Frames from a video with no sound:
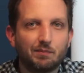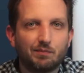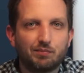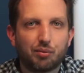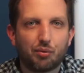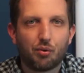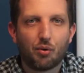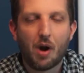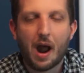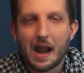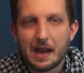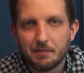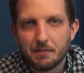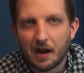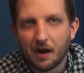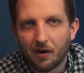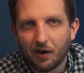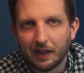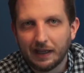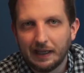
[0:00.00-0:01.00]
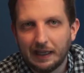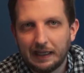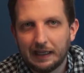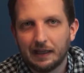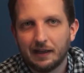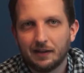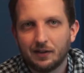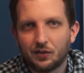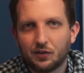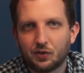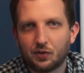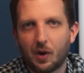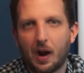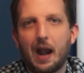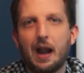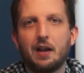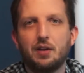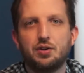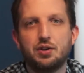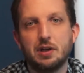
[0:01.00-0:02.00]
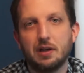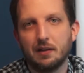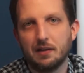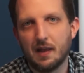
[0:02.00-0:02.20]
primary strategy